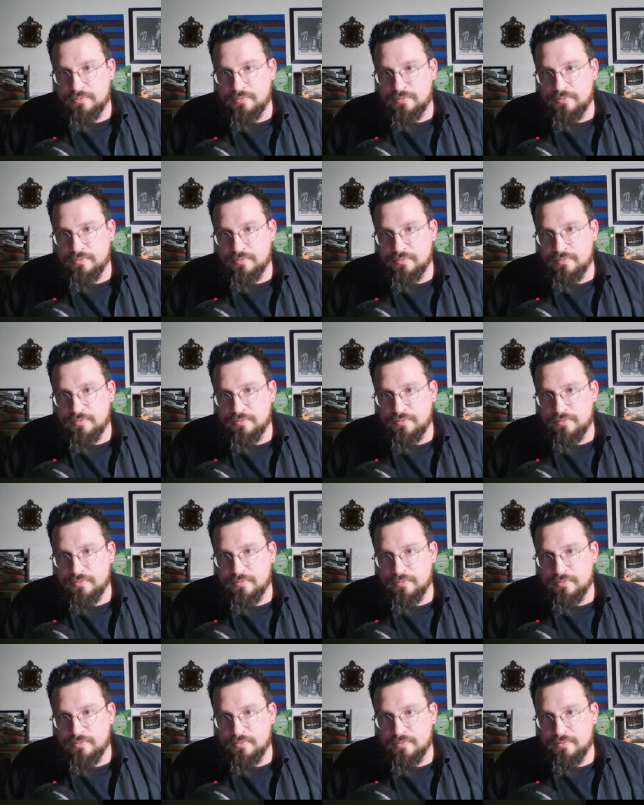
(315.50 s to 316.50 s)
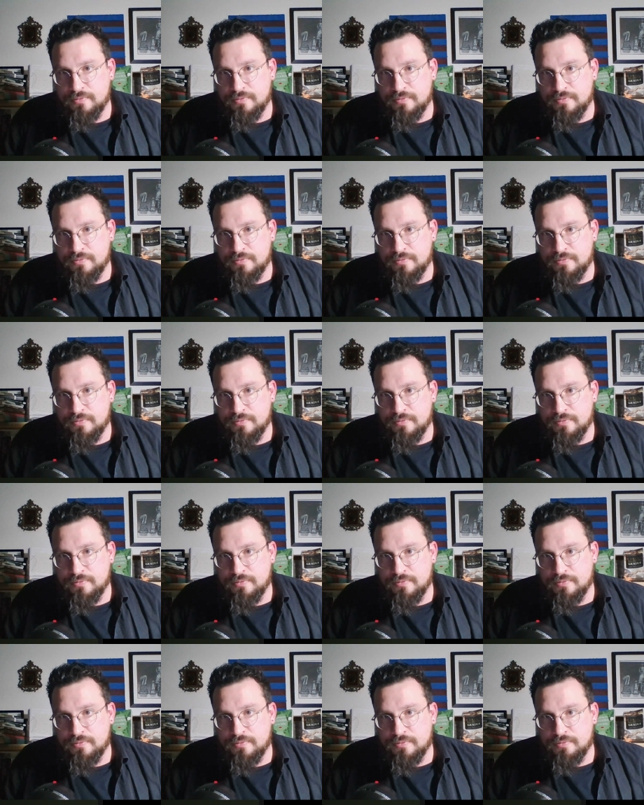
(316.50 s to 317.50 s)

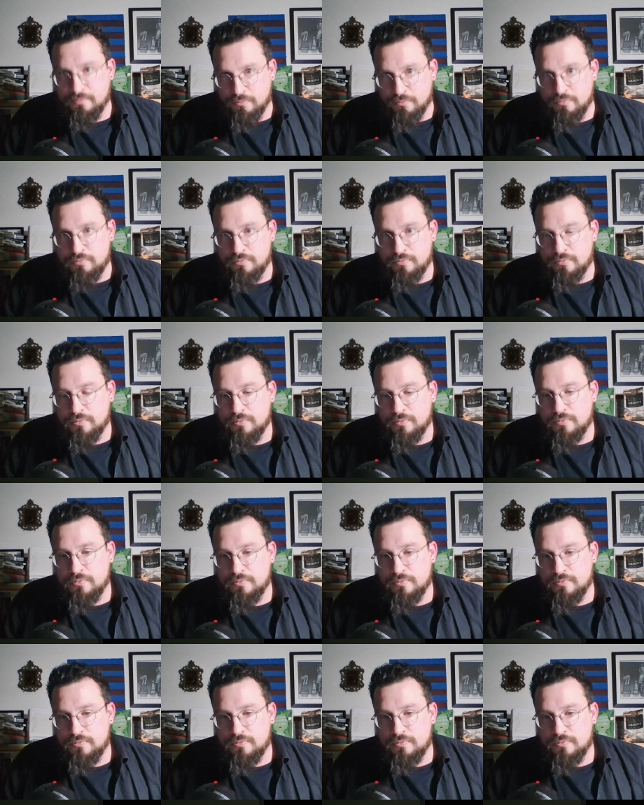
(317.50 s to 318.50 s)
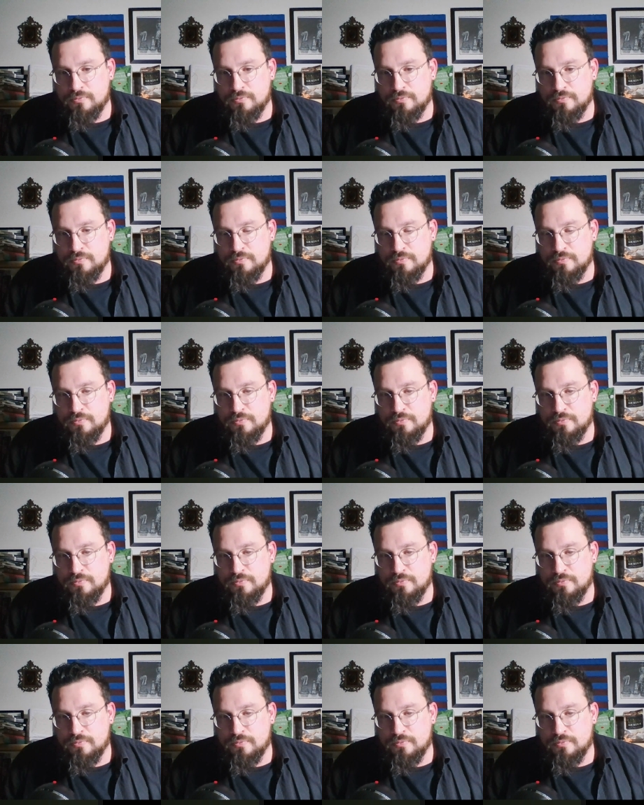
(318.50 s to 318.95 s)
No one is speaking in this clip.